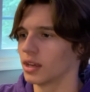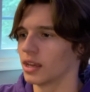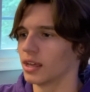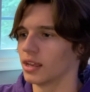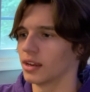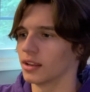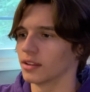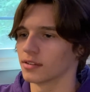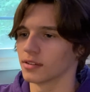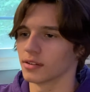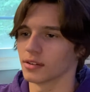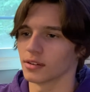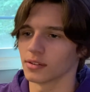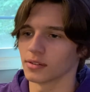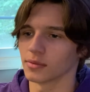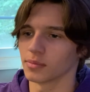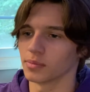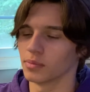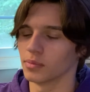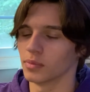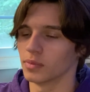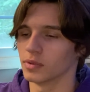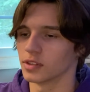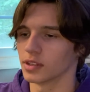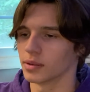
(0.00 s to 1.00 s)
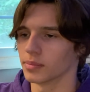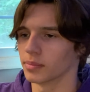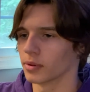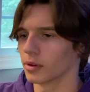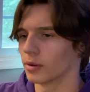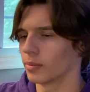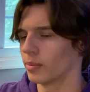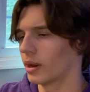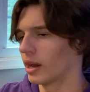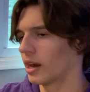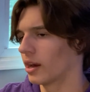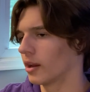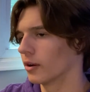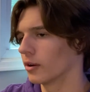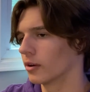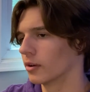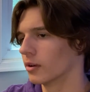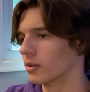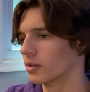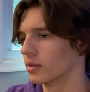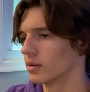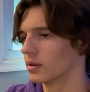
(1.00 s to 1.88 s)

and it's a simpler pattern.